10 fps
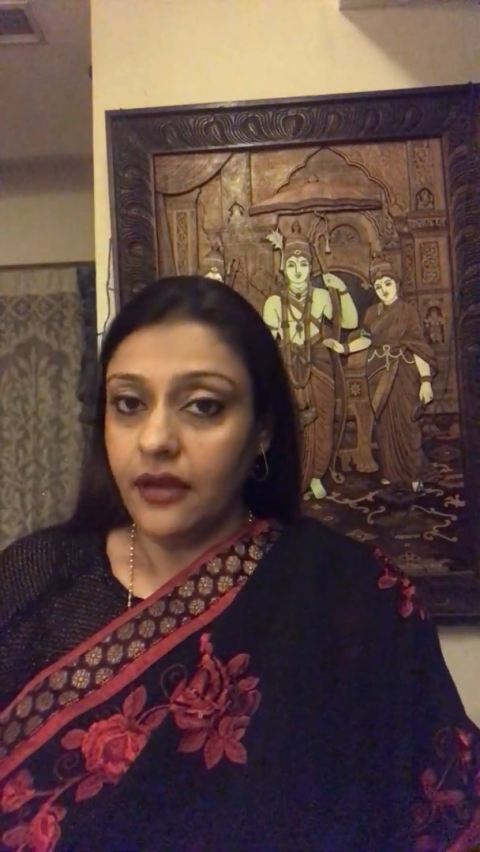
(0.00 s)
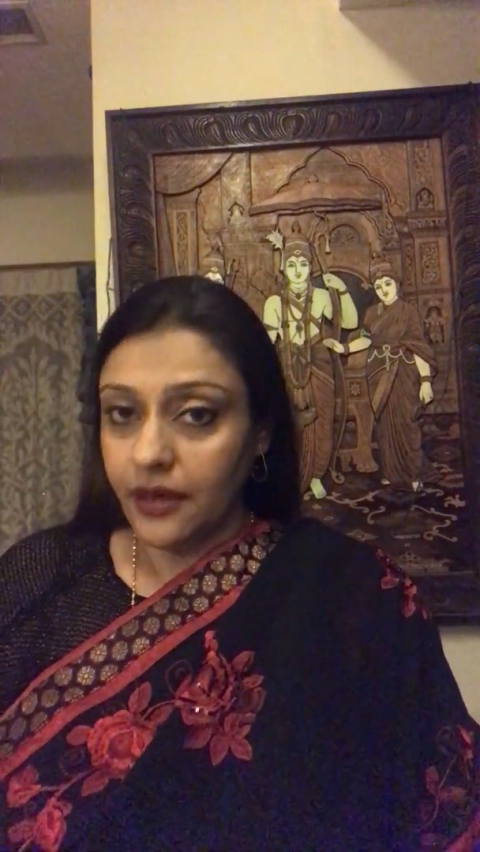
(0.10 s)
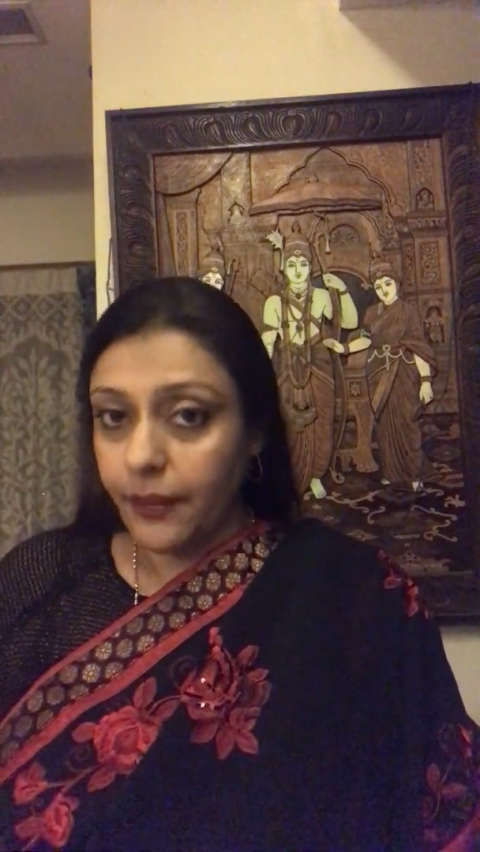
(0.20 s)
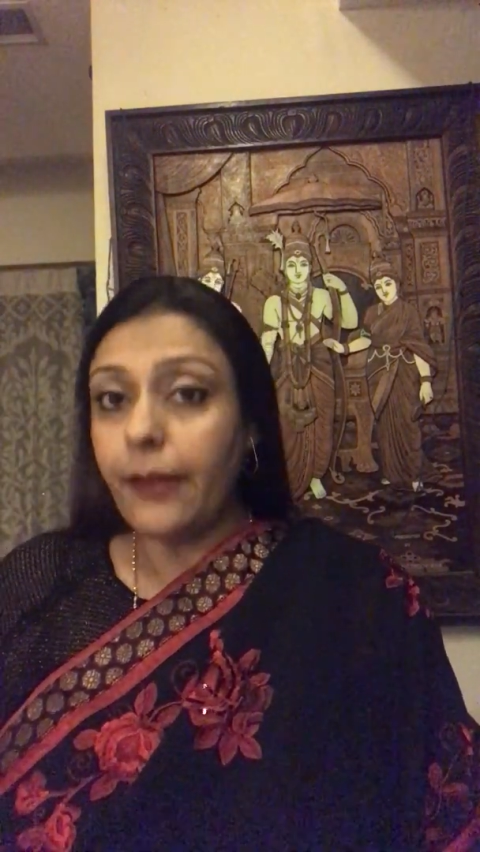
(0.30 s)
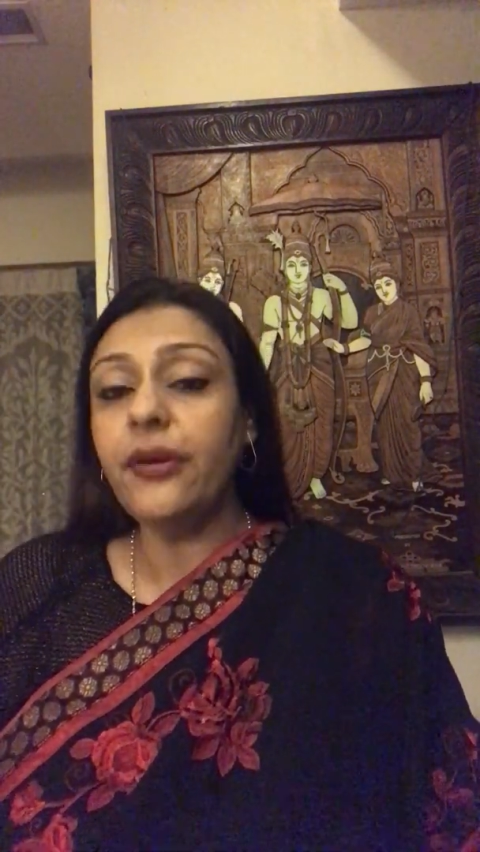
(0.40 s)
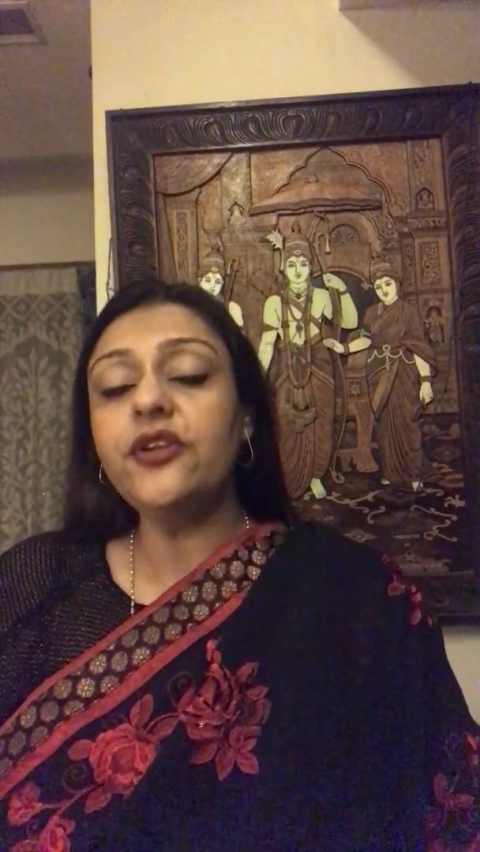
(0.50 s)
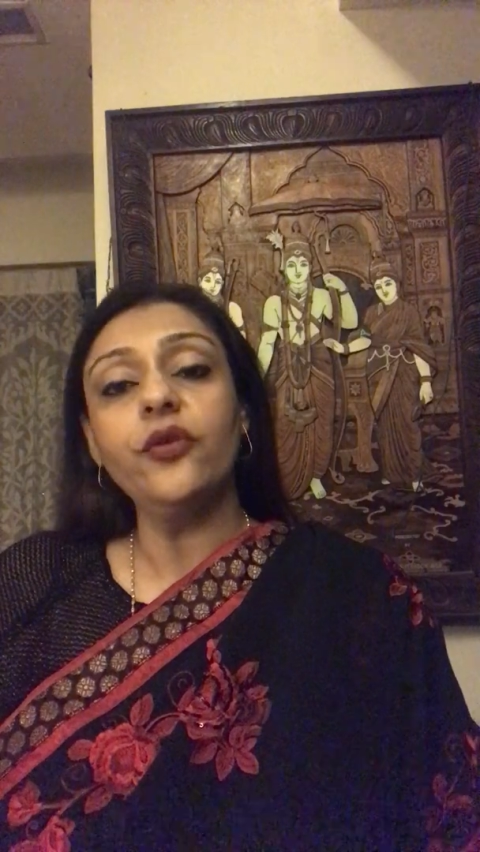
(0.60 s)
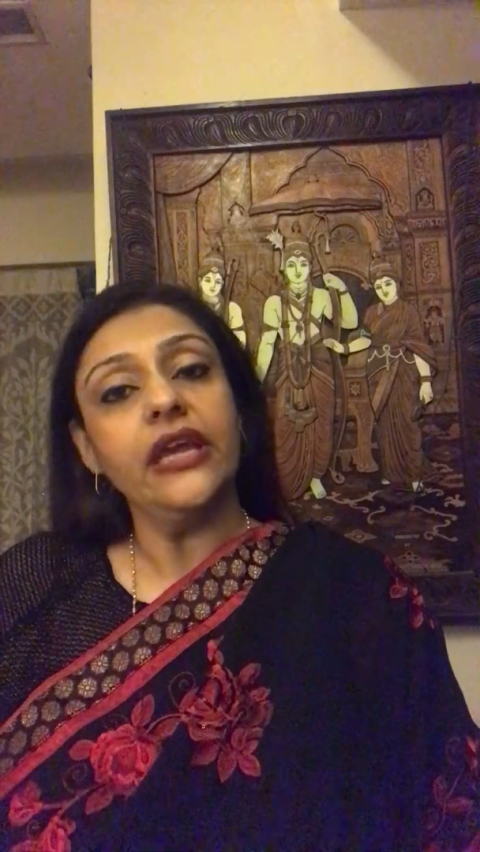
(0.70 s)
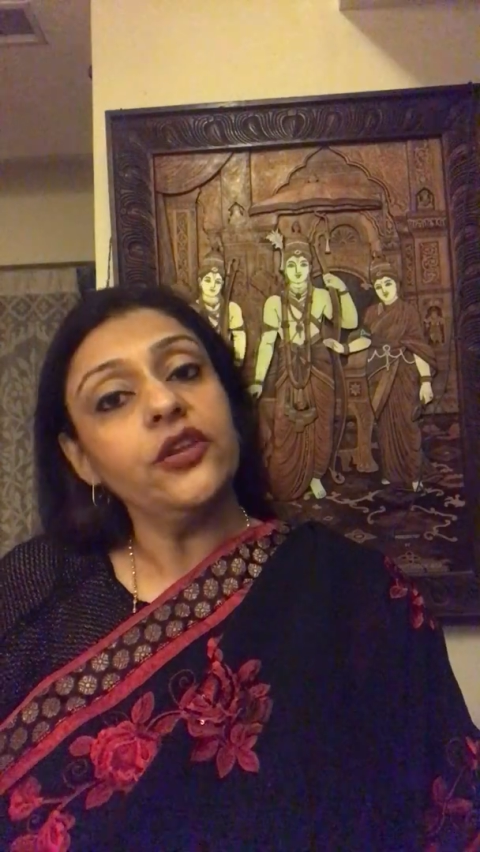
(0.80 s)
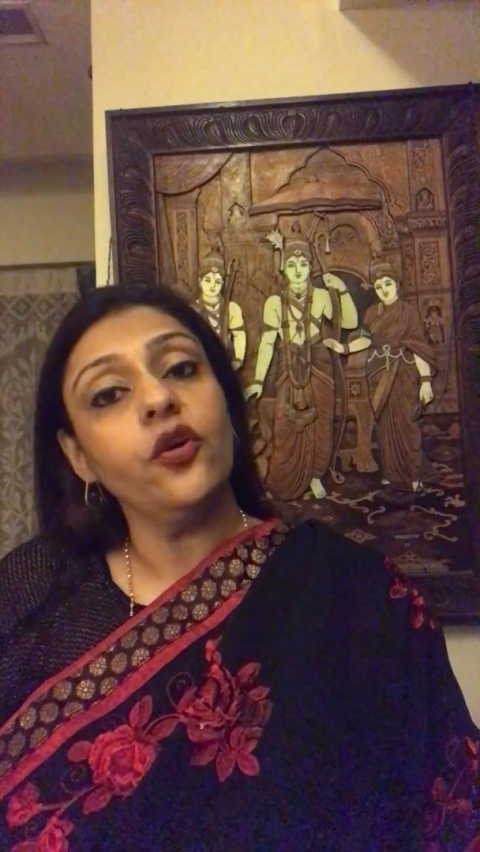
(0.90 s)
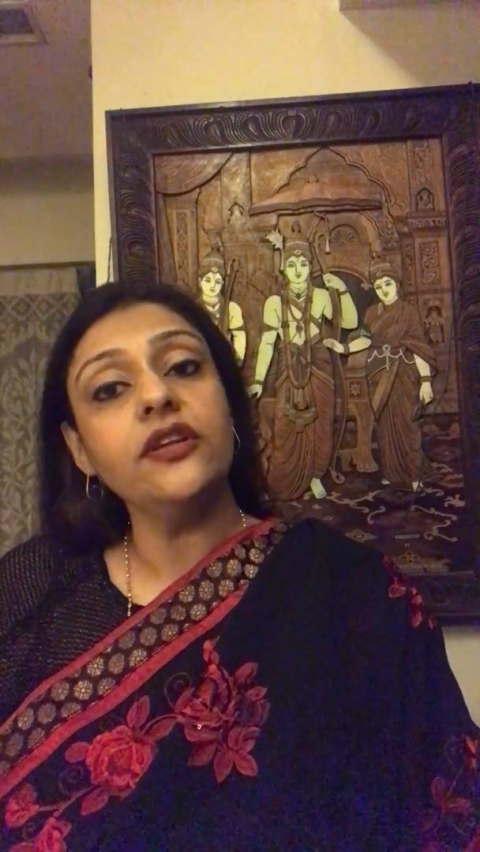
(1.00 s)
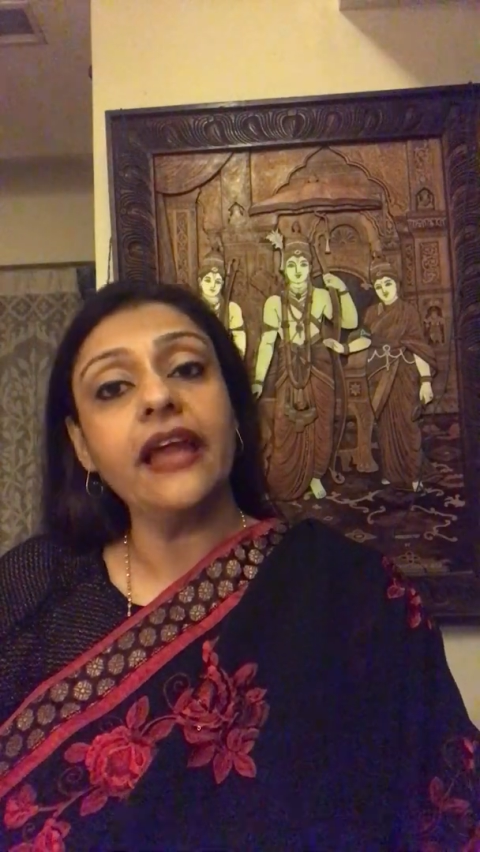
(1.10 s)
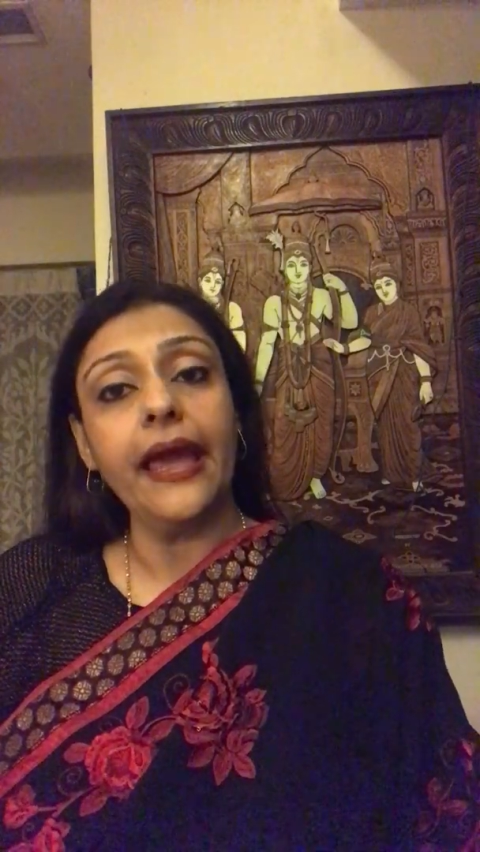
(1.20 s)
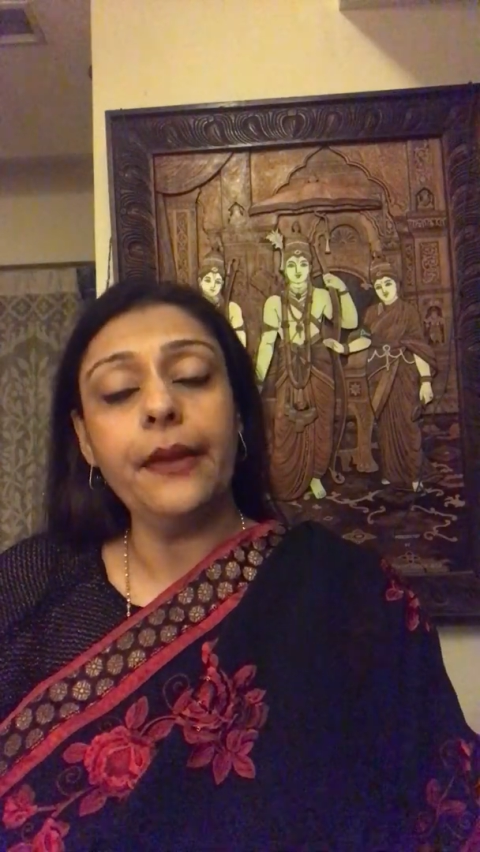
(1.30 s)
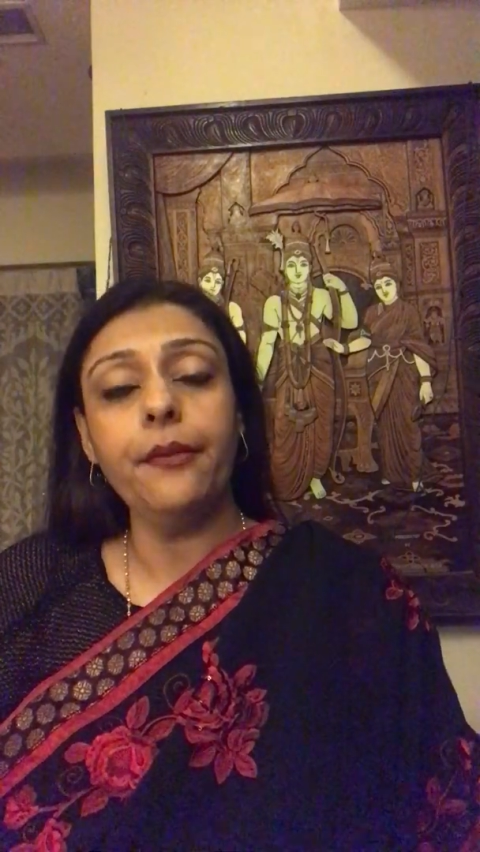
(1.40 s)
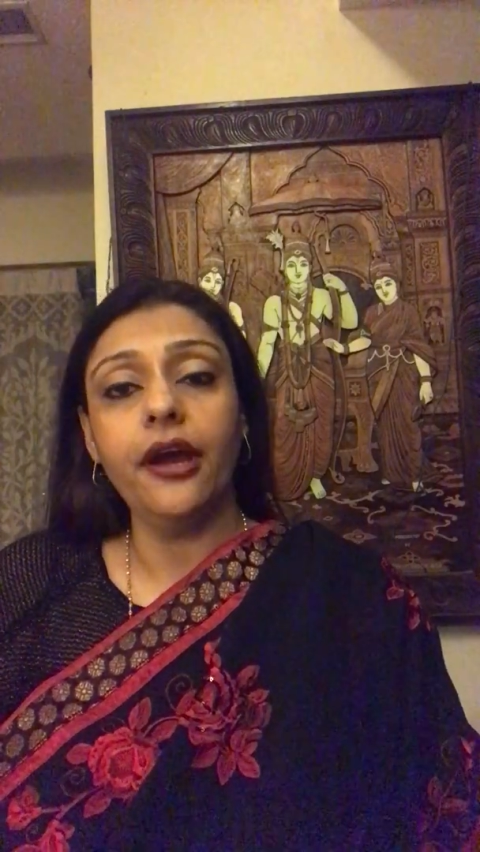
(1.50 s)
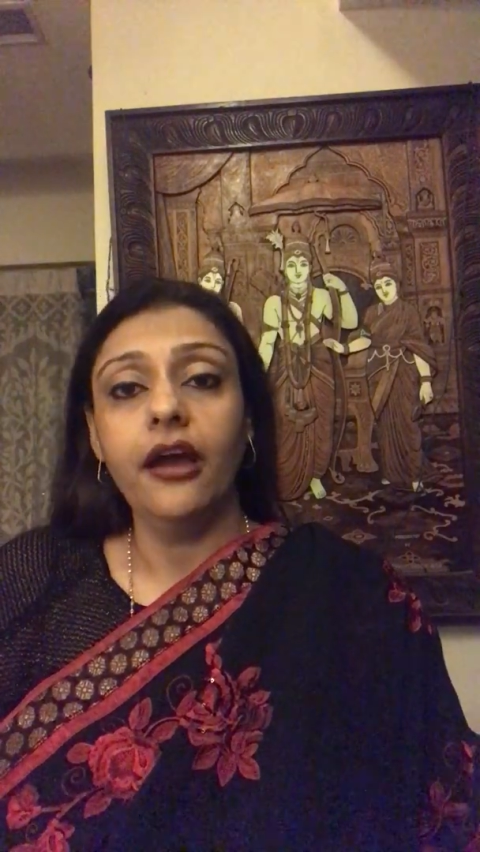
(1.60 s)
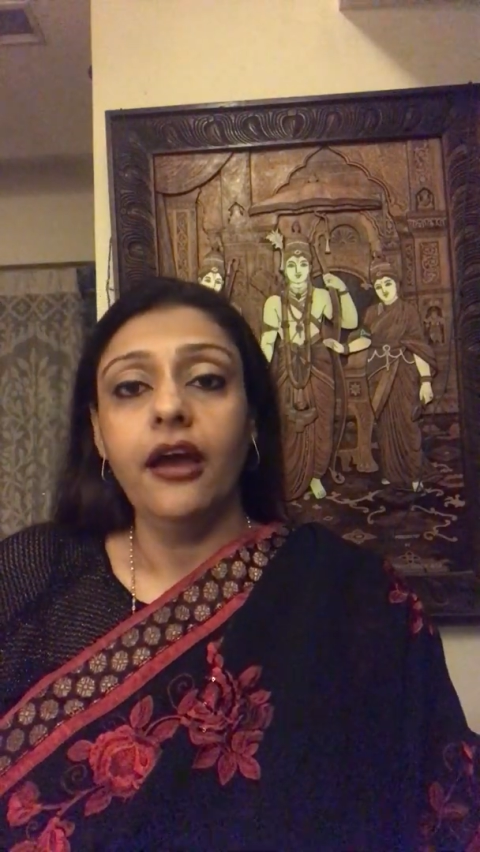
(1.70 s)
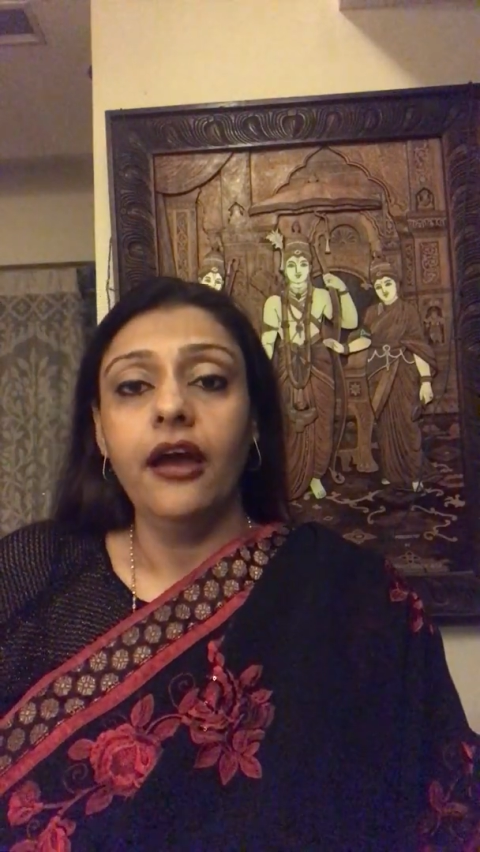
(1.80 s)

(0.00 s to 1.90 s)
Remember to eat on time.